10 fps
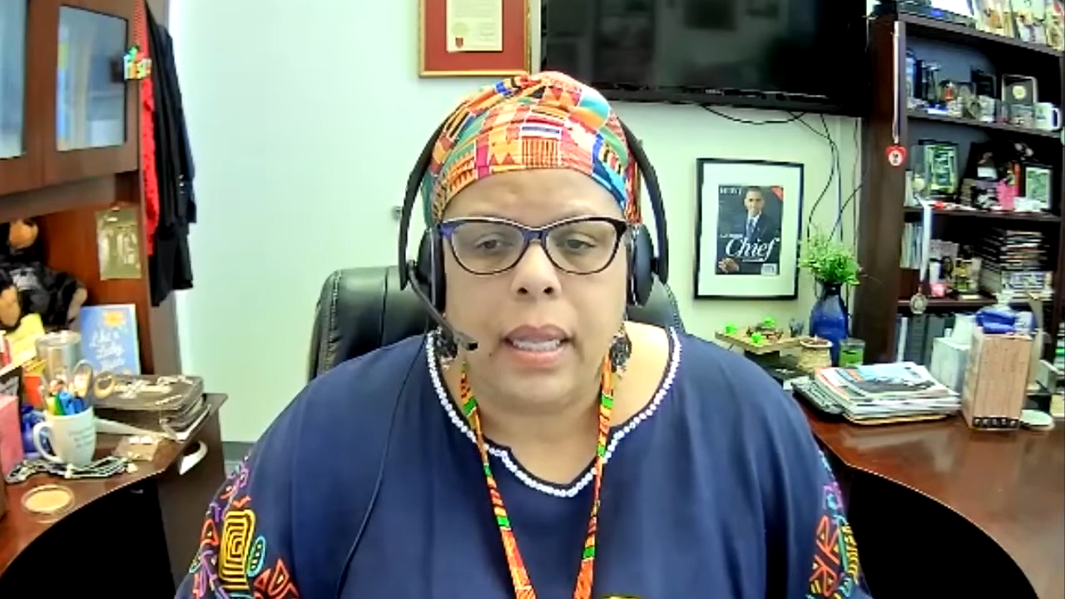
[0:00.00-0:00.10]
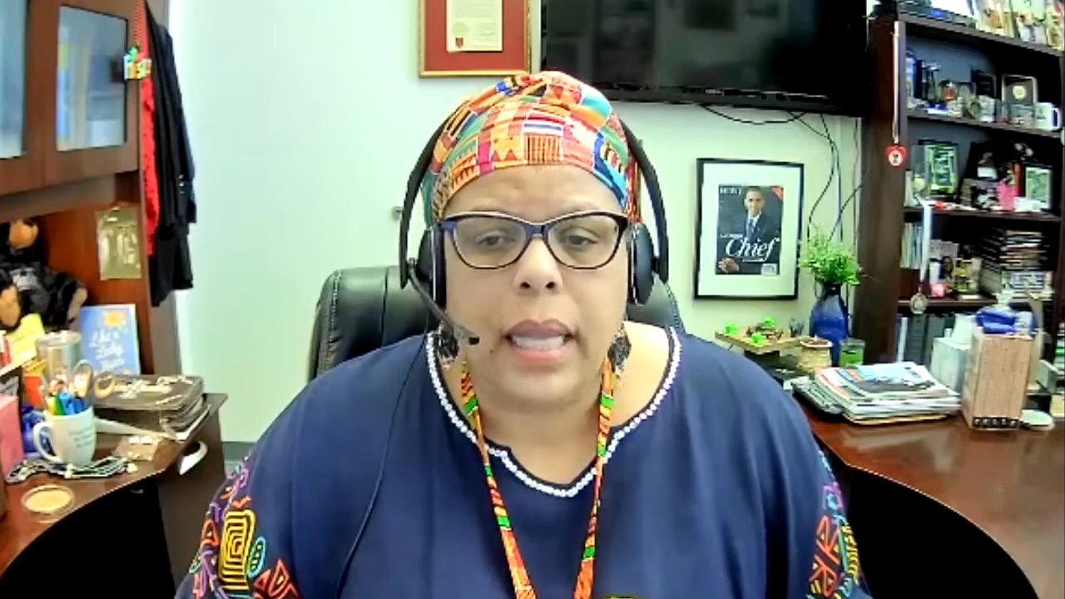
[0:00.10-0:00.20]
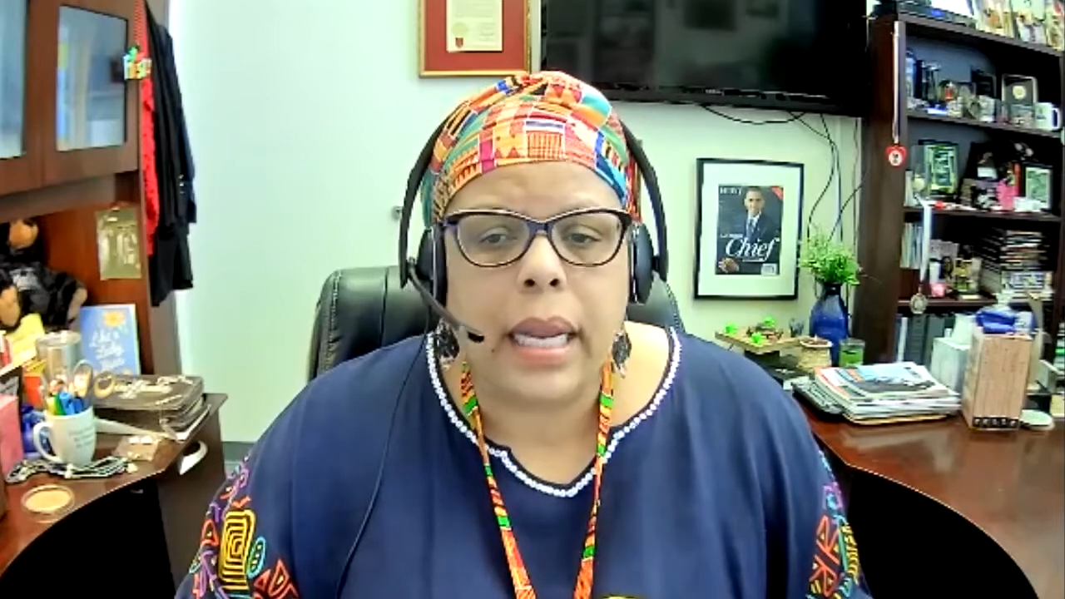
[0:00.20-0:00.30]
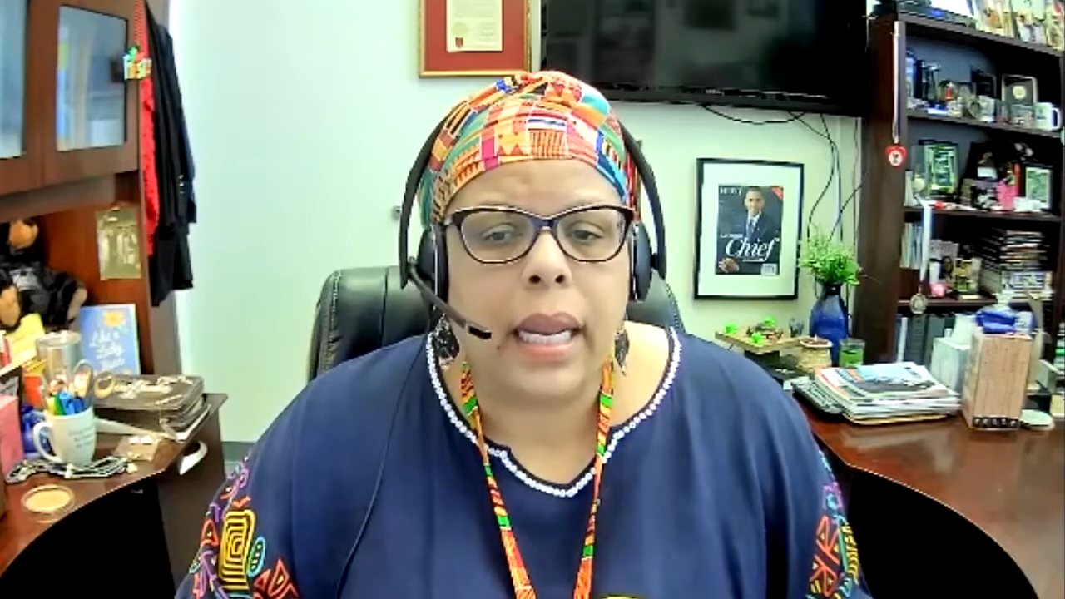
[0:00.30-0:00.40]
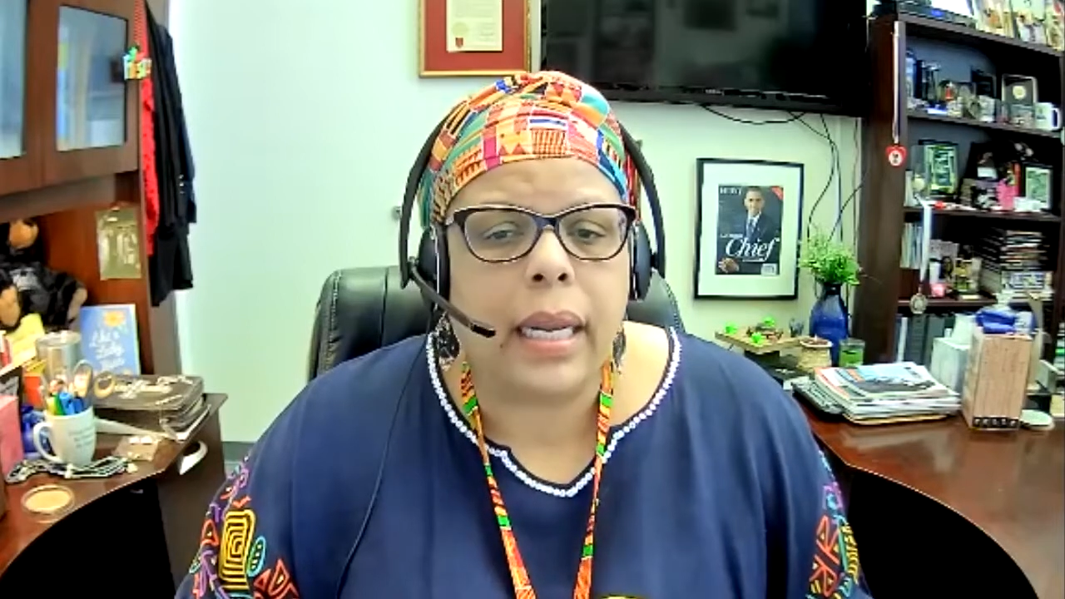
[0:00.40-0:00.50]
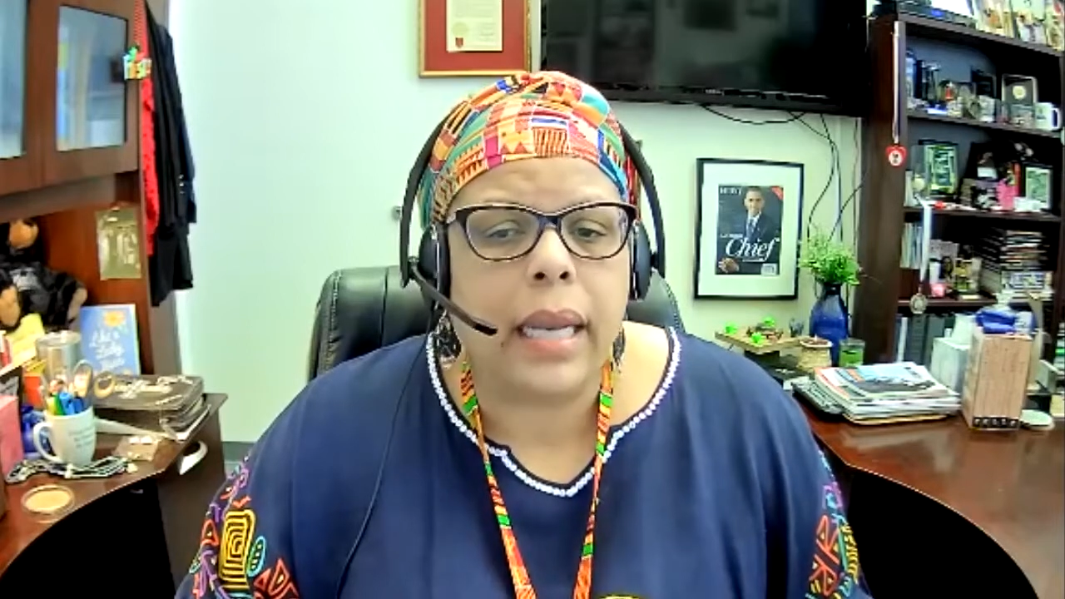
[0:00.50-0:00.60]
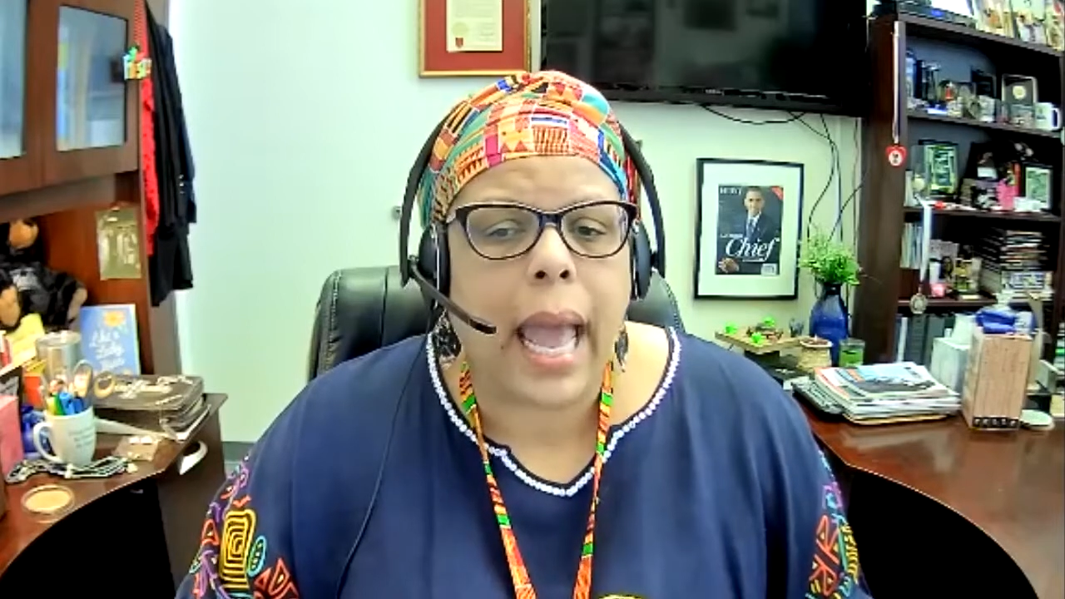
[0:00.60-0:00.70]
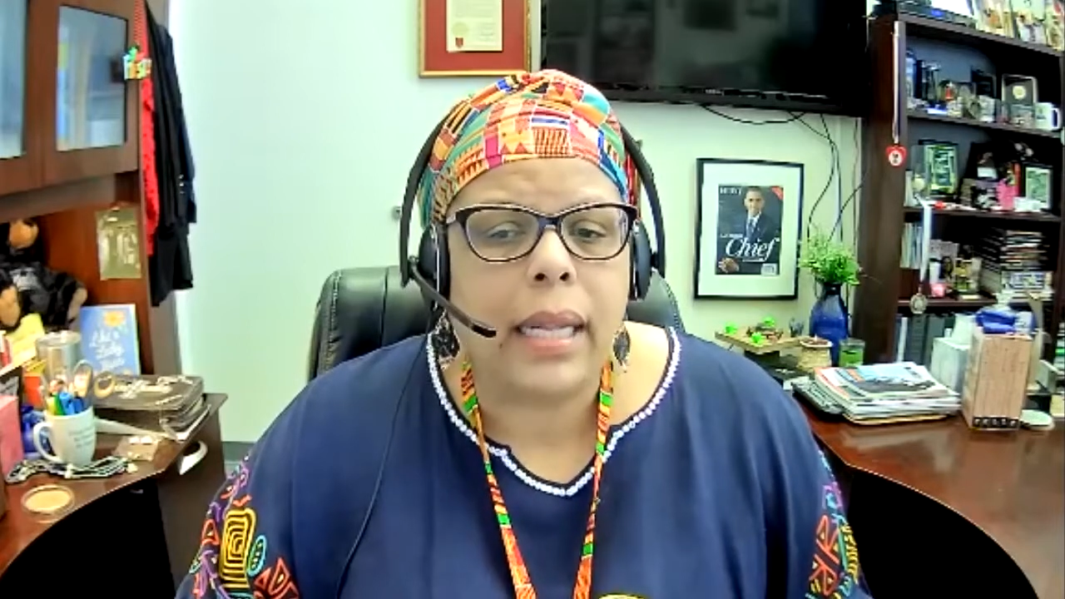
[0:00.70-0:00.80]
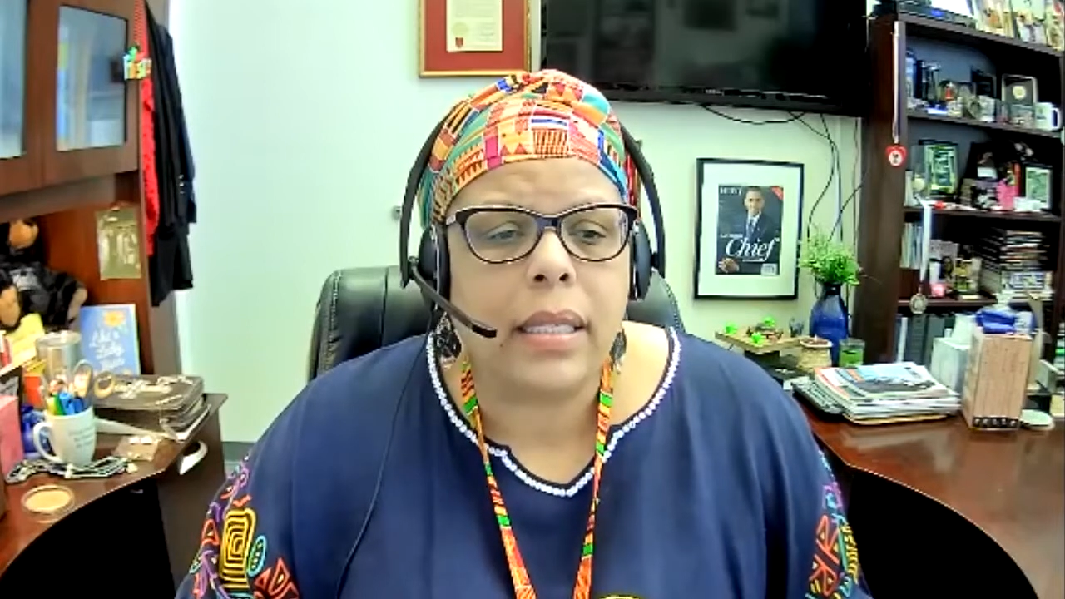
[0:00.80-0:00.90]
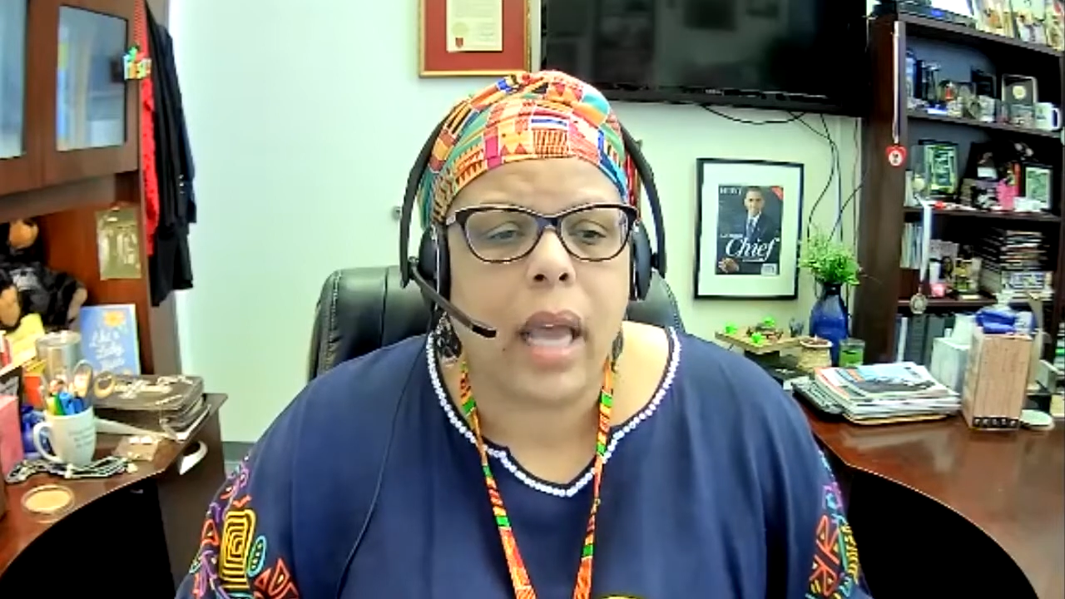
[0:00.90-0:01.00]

that ignites